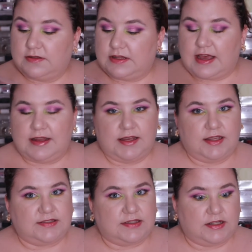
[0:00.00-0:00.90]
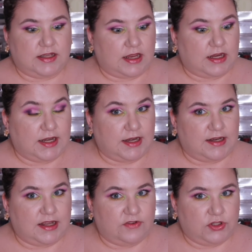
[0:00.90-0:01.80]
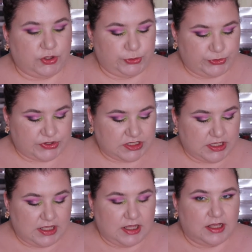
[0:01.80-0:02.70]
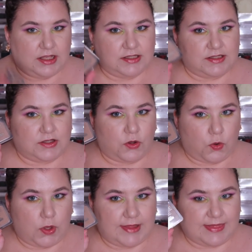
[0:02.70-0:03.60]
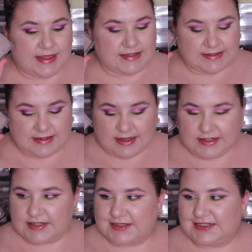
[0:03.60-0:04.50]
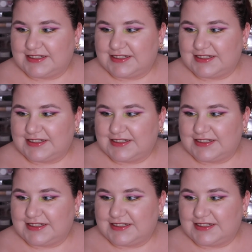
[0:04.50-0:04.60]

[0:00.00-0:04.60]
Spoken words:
The highlighting side I never use, so that's that.